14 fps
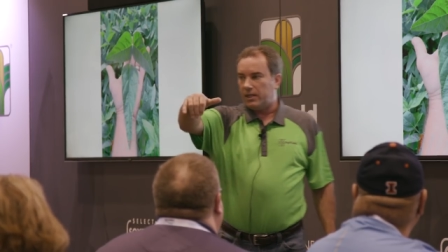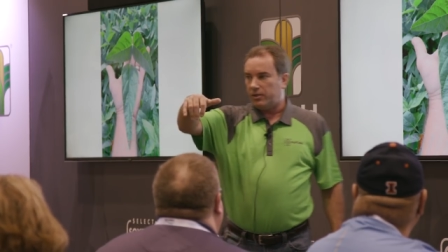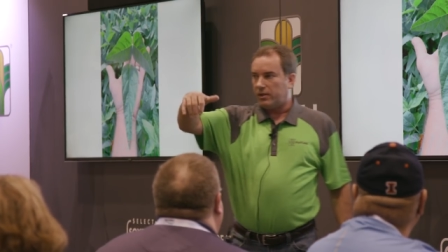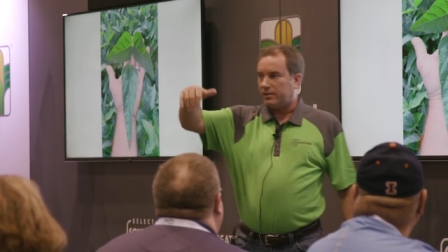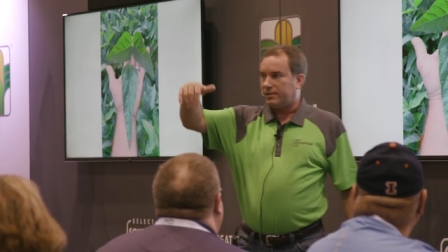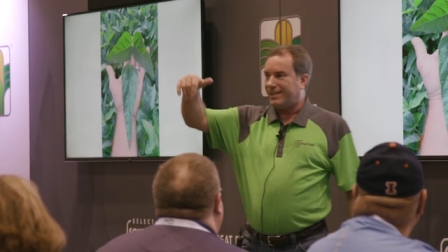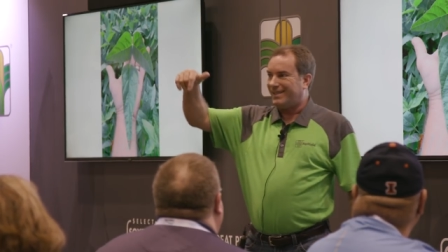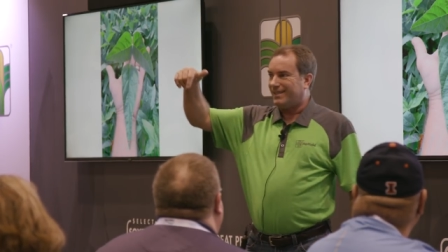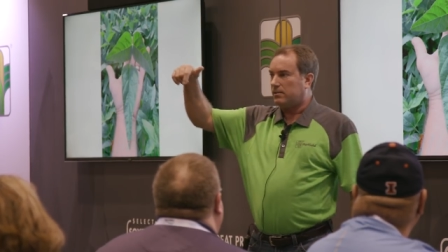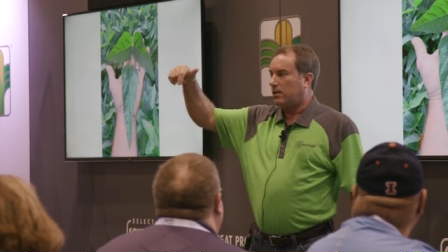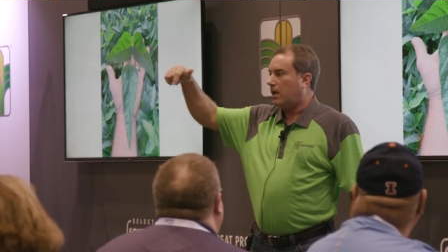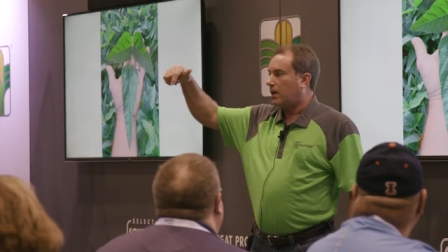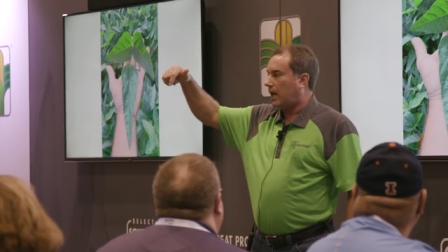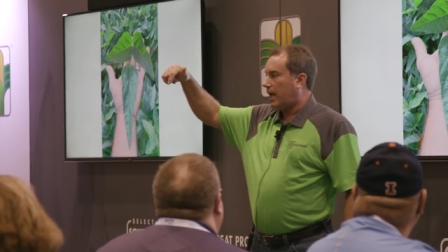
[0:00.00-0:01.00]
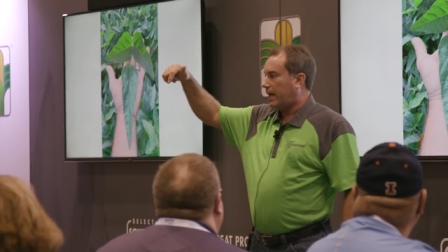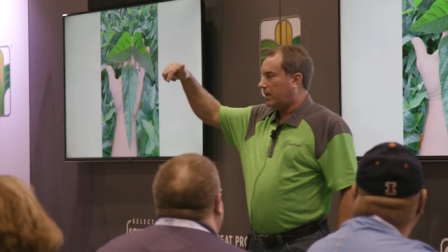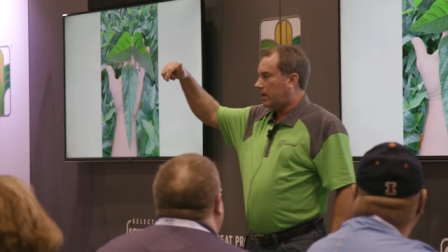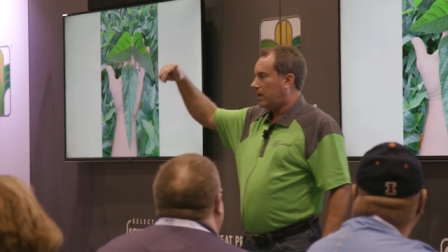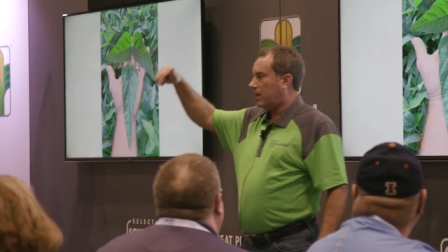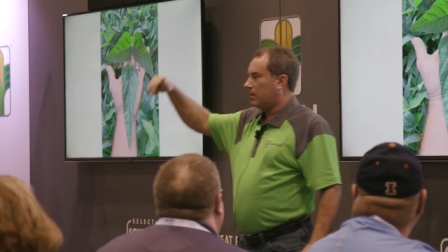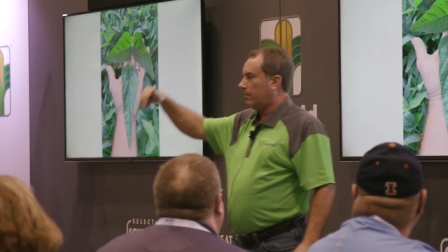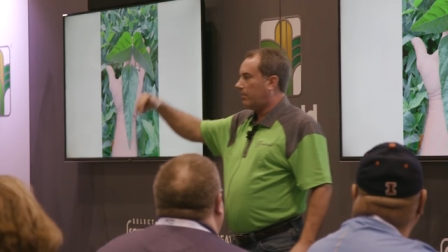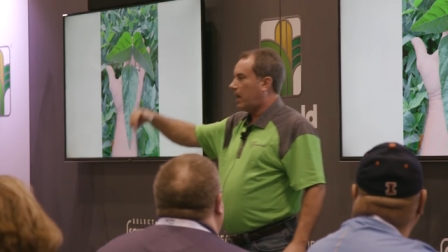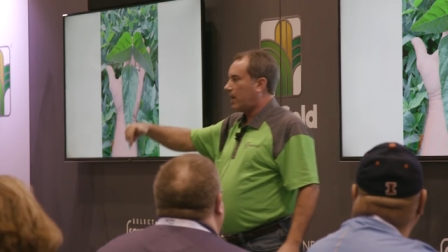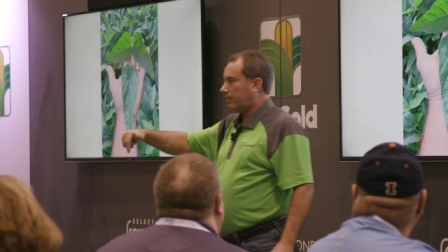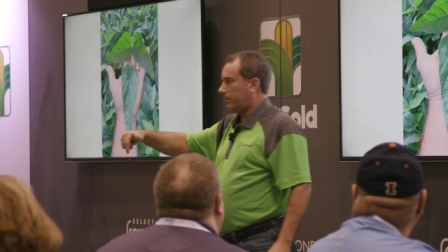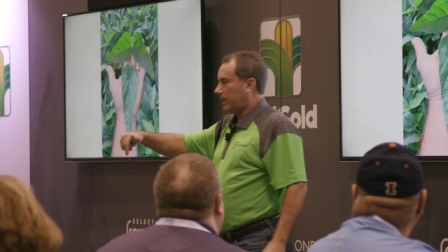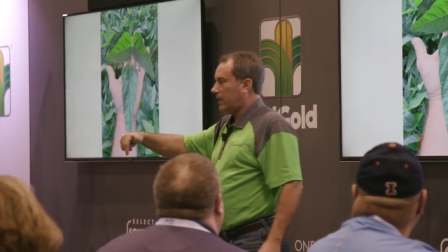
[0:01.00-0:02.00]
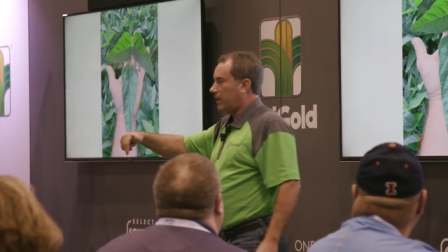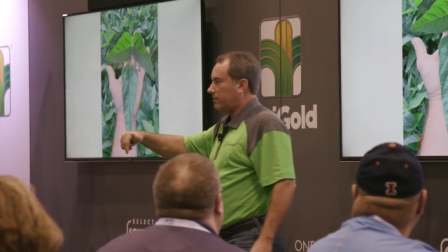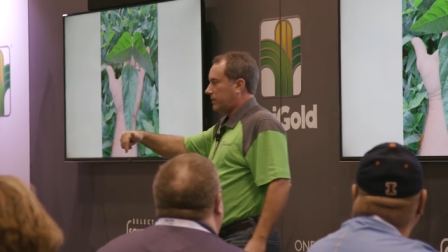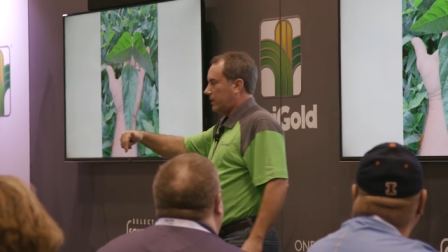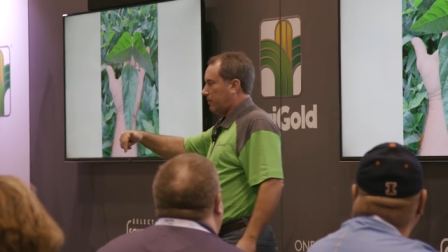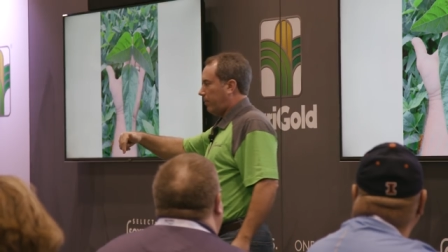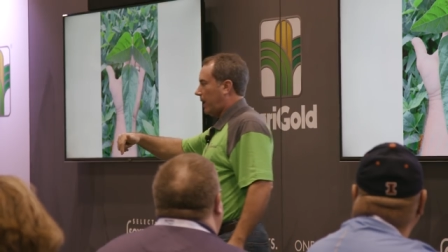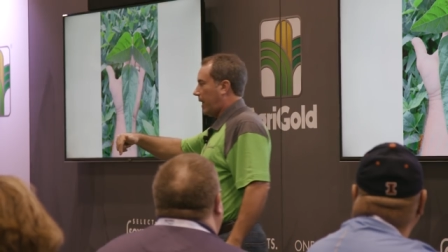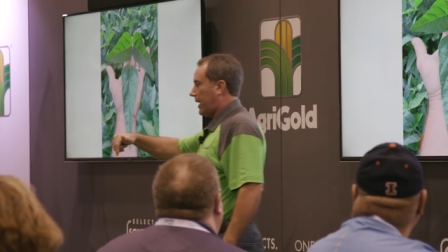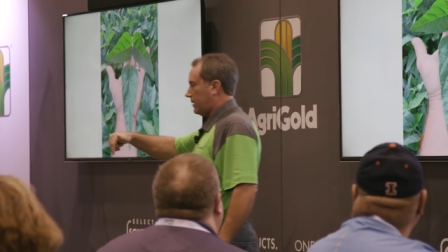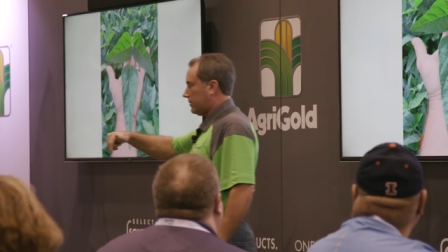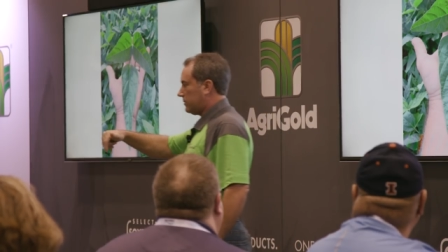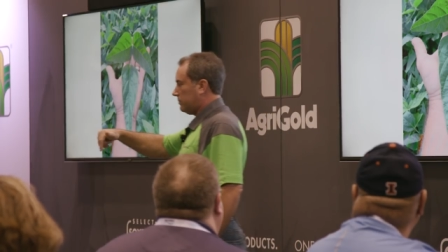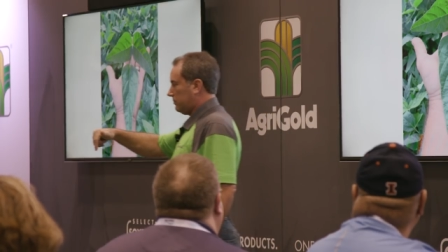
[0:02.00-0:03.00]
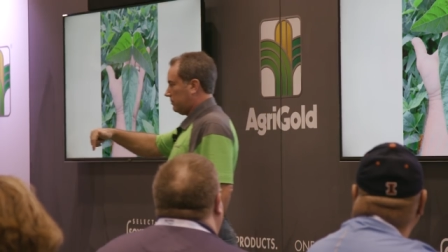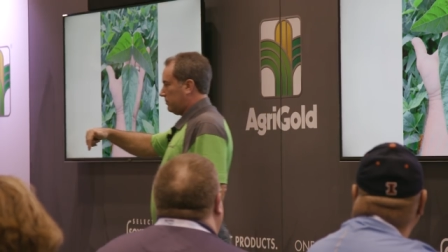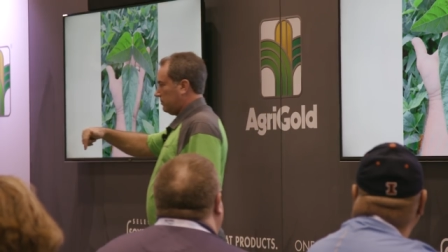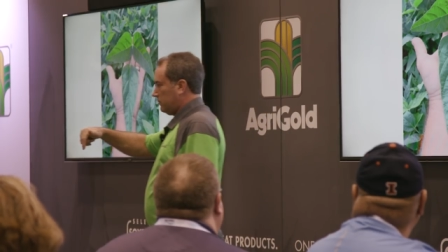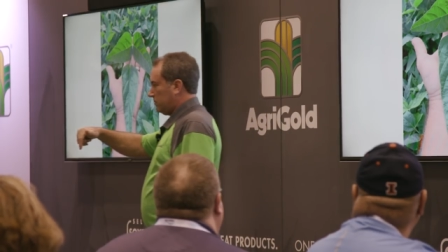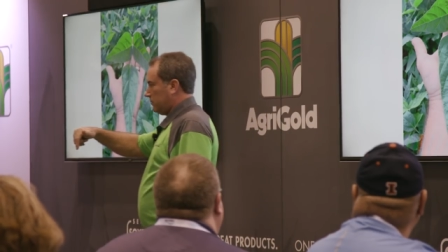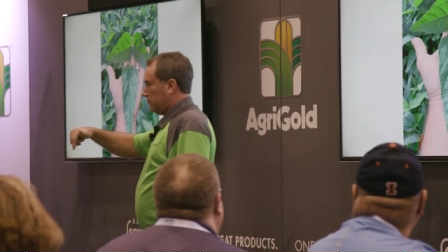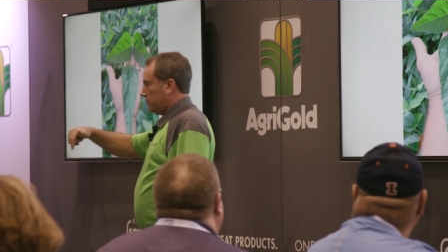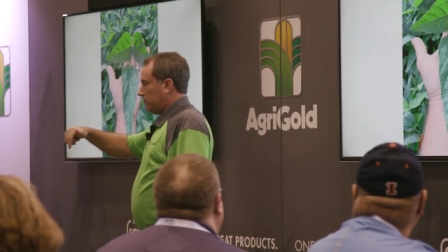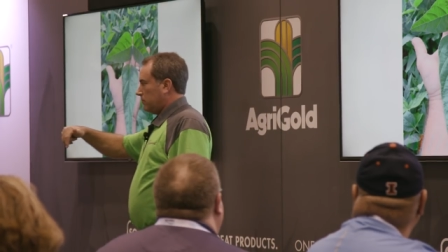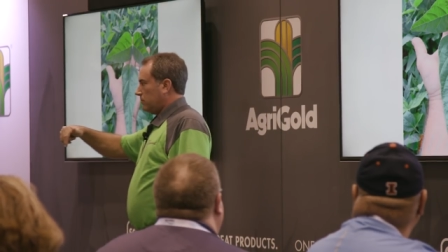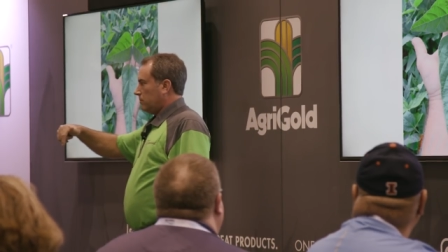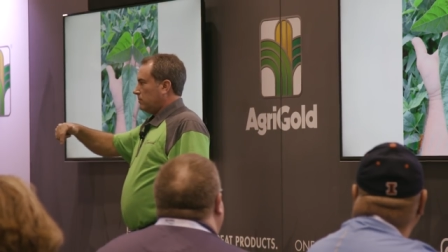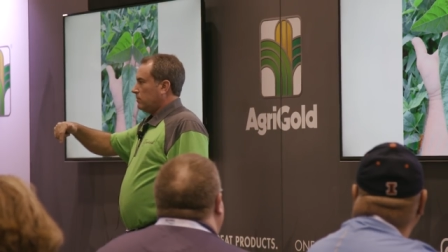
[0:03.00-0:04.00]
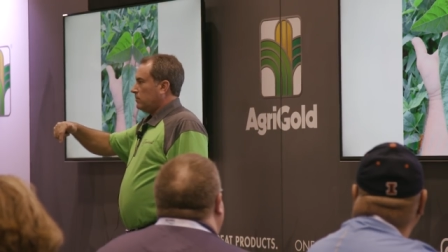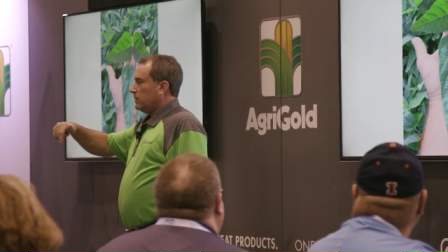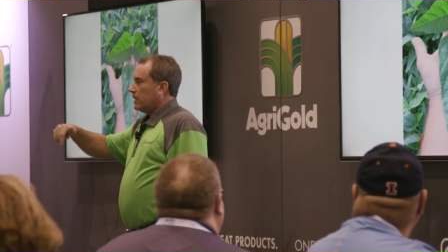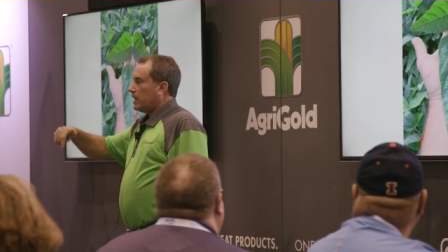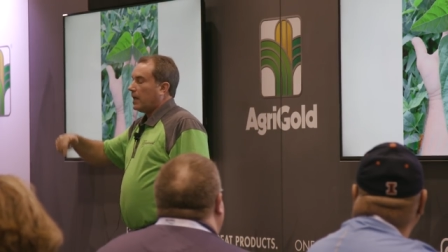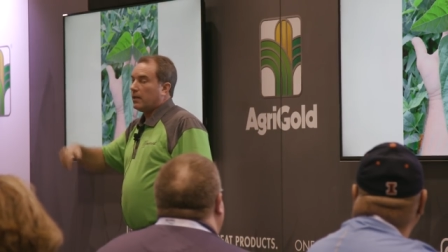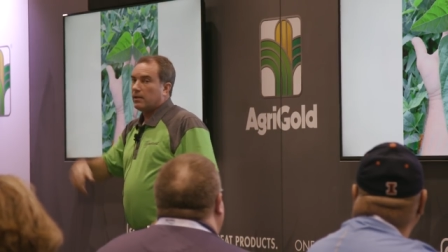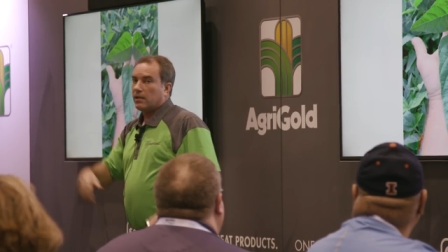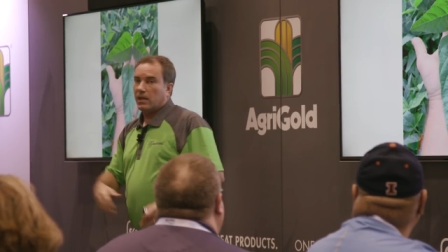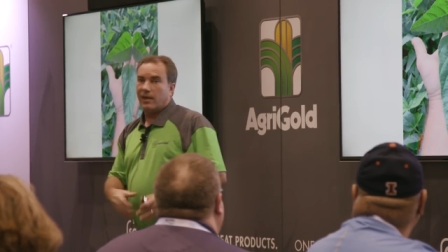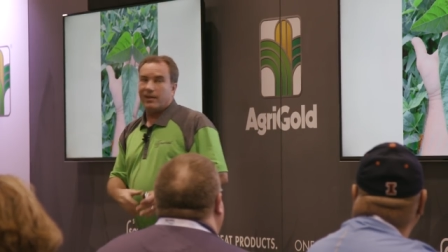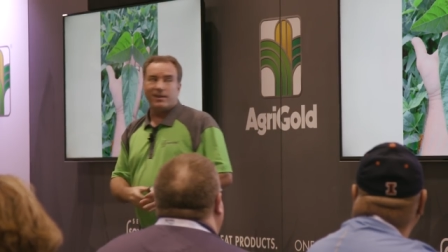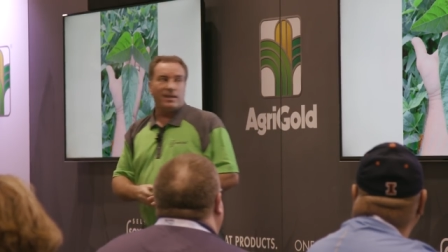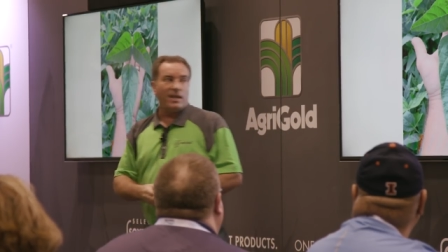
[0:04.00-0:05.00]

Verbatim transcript: and you can see the sunlight hitting the bottom leaves in the plant. Okay. The other